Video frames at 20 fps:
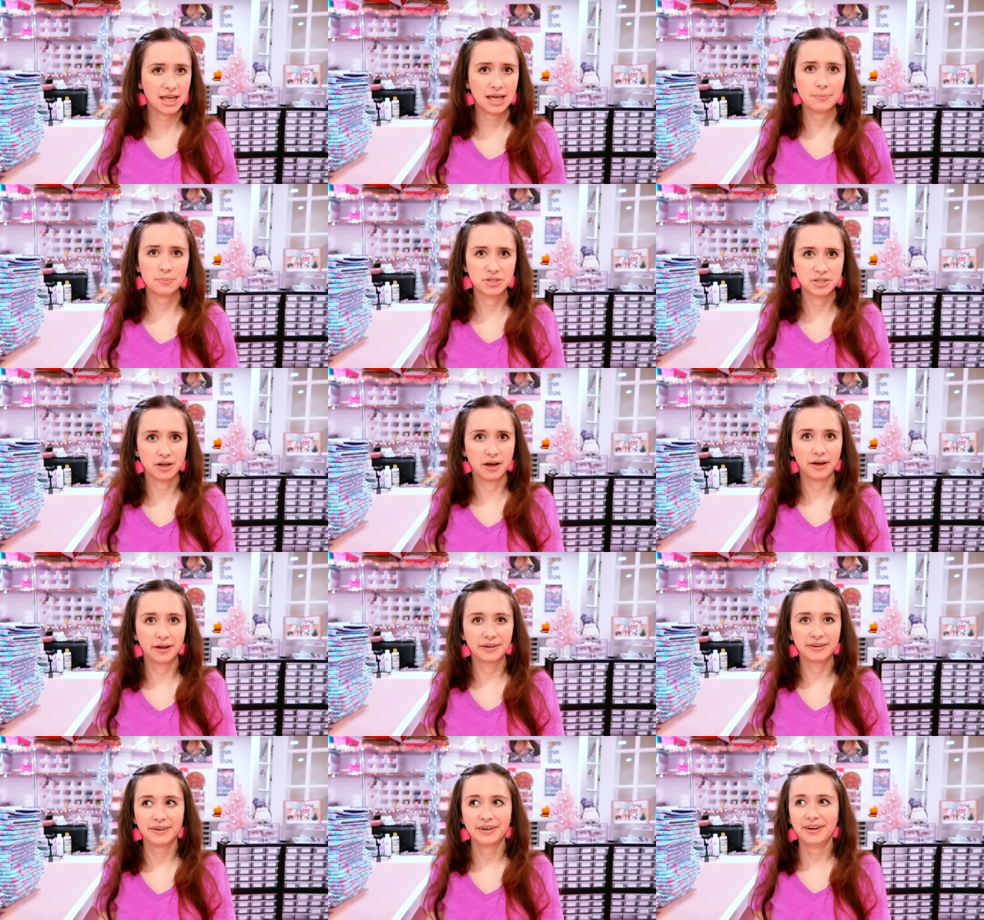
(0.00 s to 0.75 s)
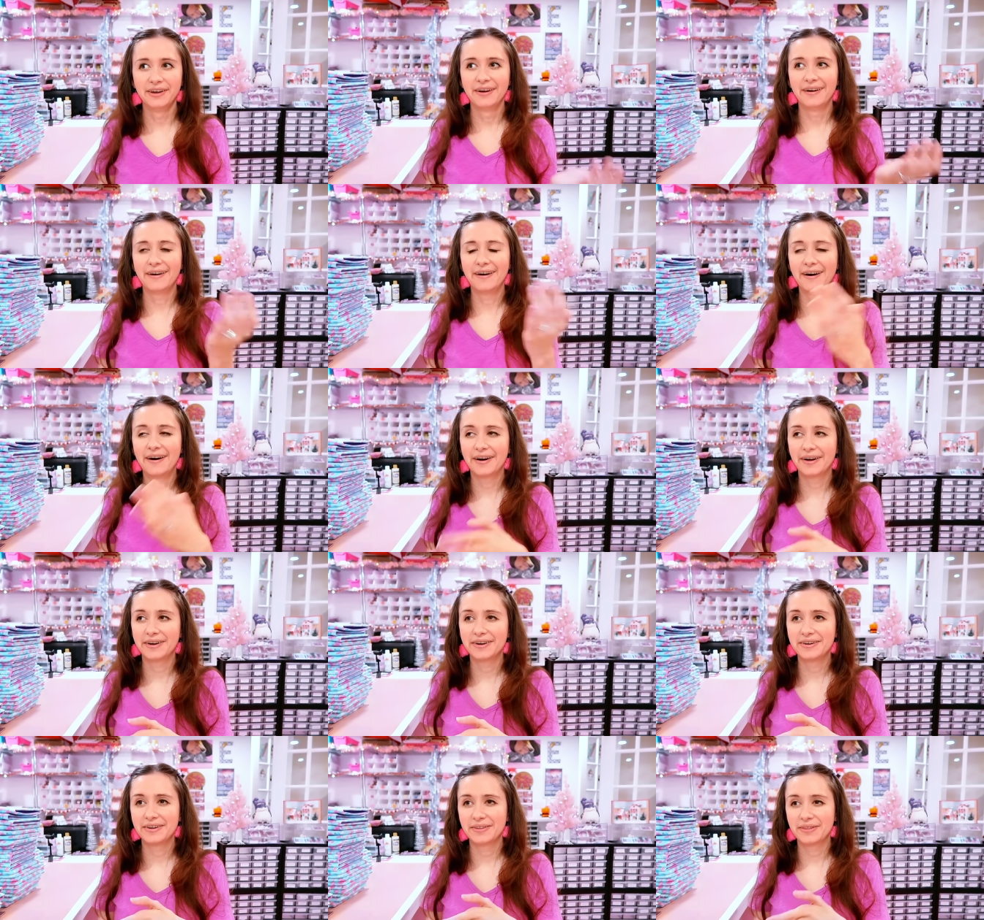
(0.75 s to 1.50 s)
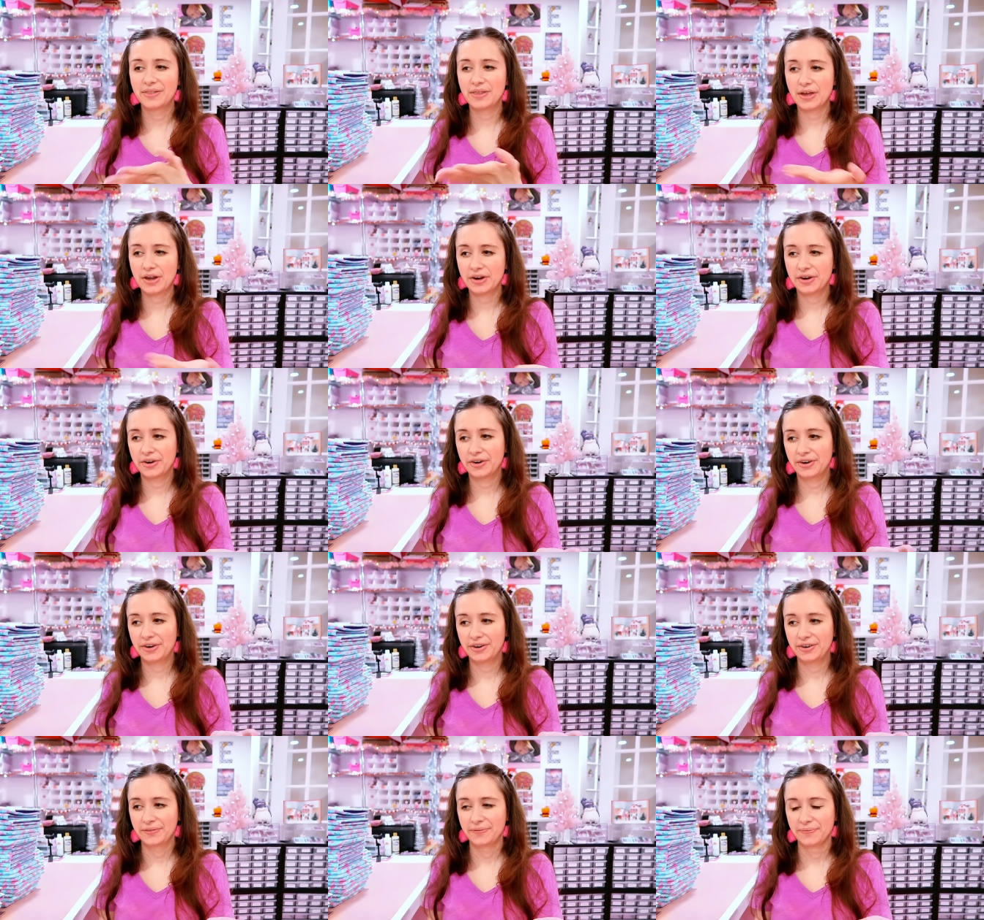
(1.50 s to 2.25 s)
Amazon on
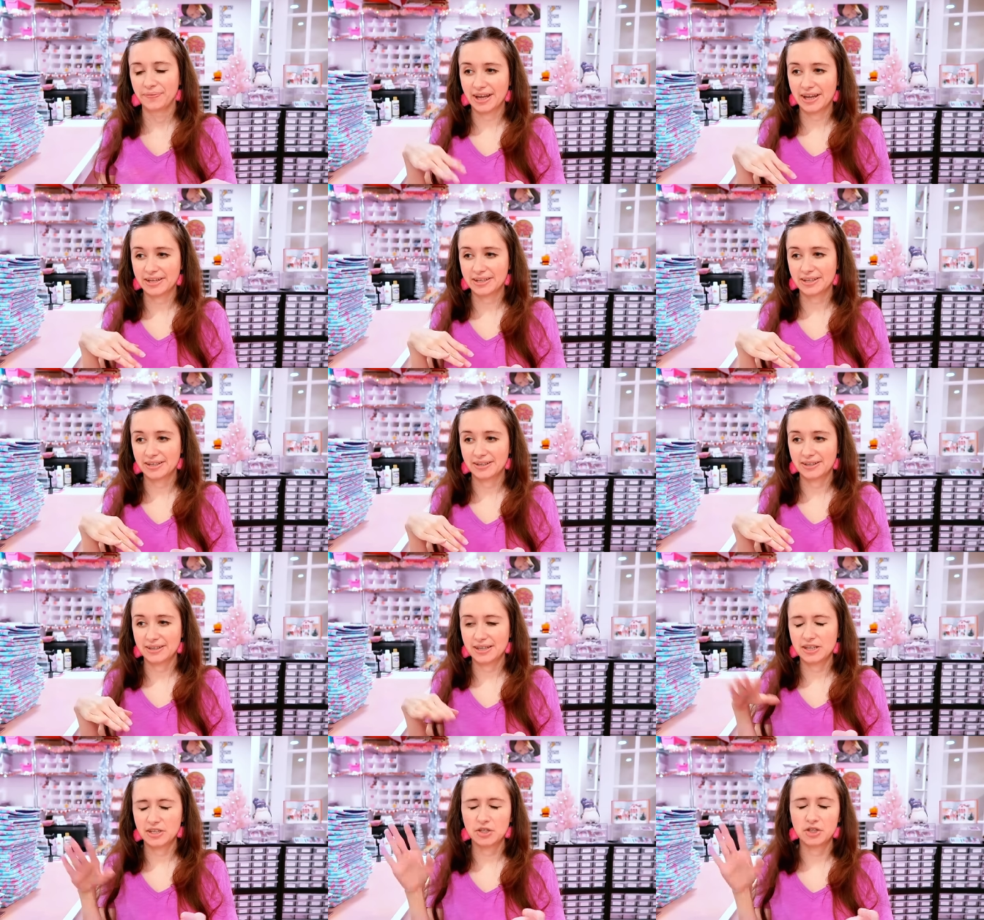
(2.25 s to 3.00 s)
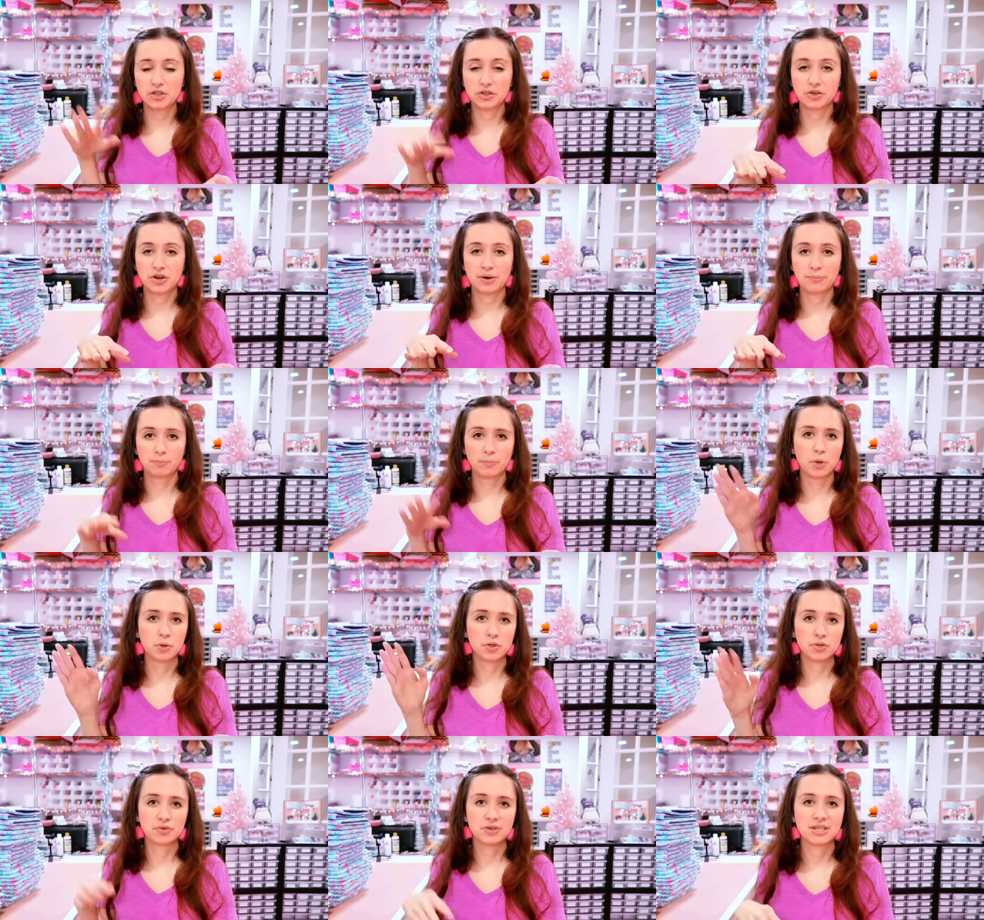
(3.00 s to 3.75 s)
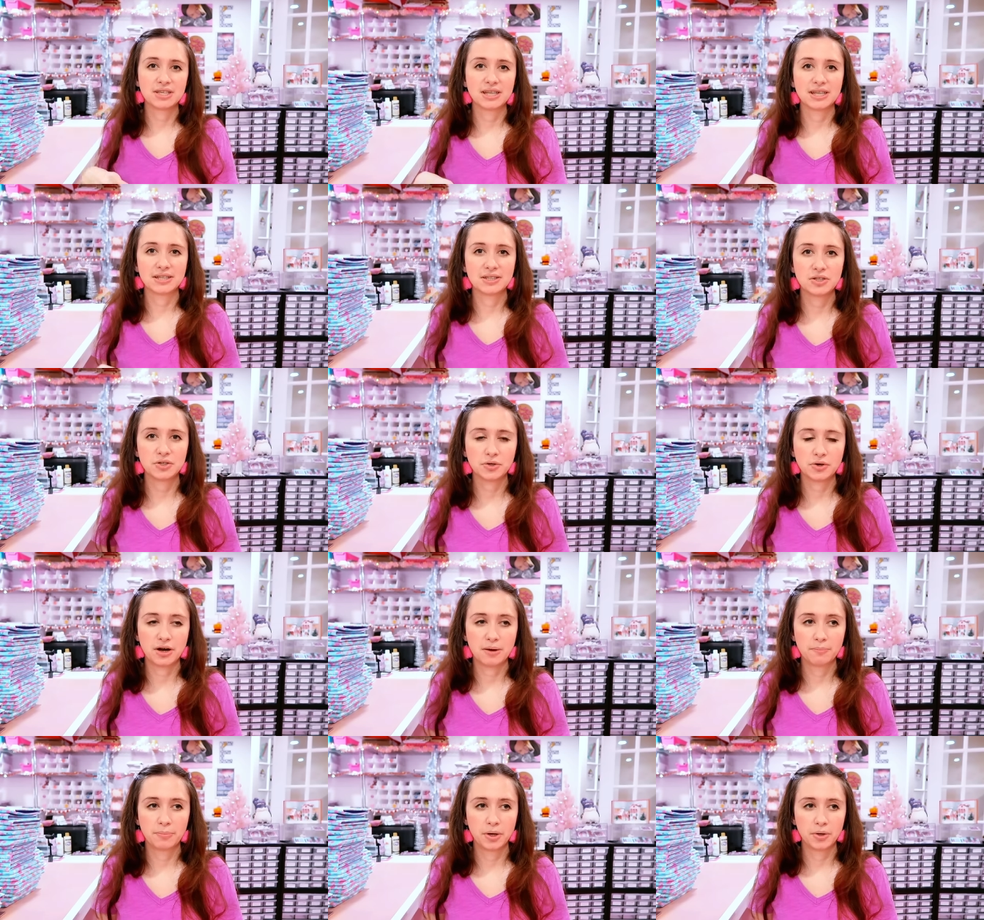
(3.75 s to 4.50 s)
their like Instagram, most recent
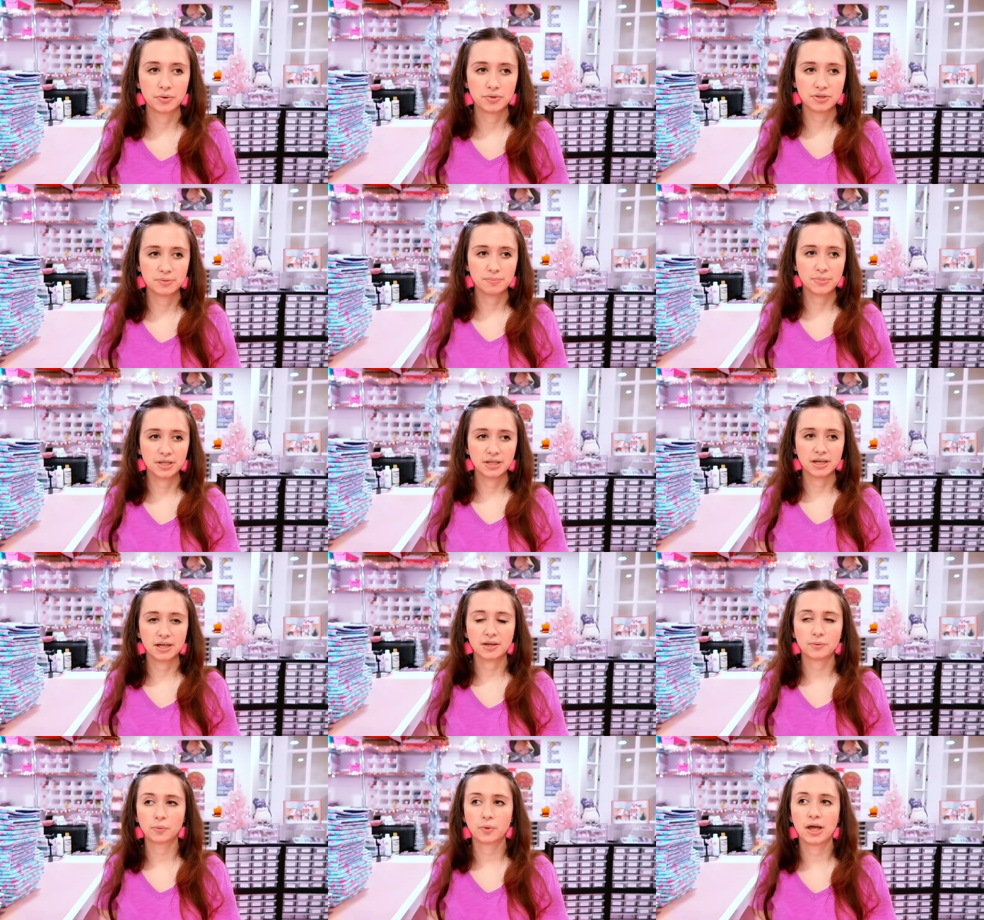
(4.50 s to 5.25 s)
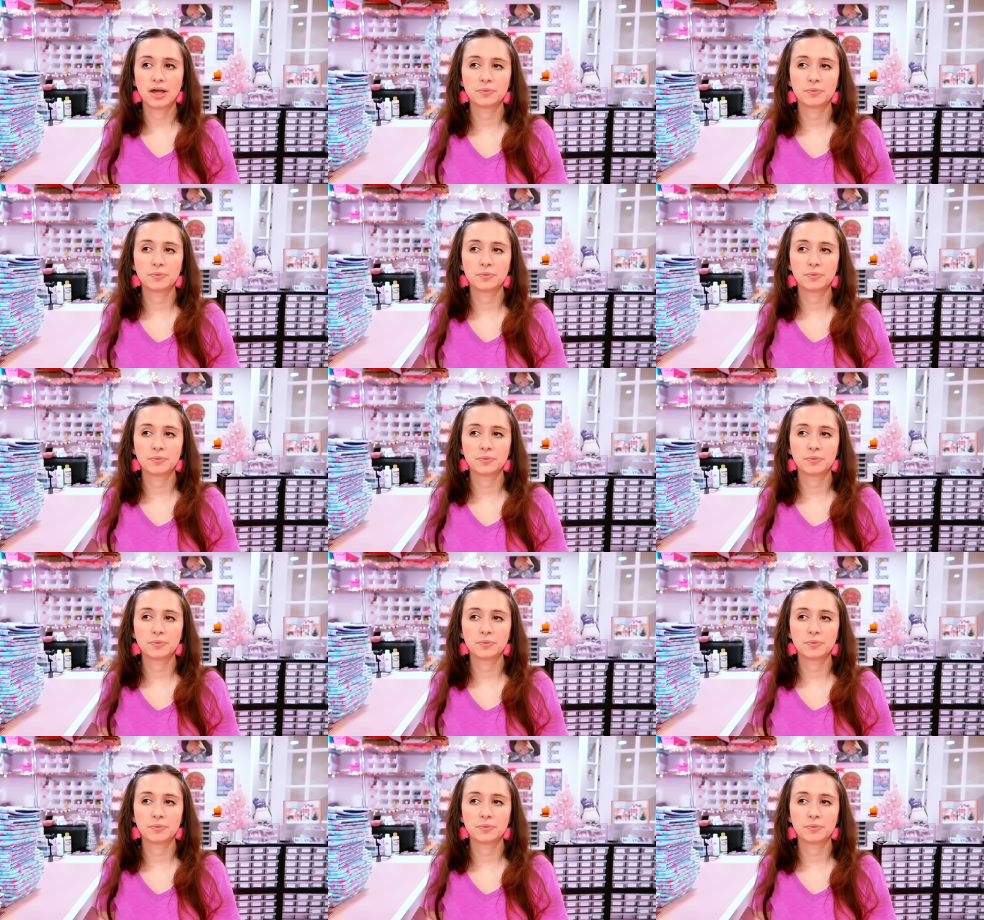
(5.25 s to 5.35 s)
Instagram post and be like,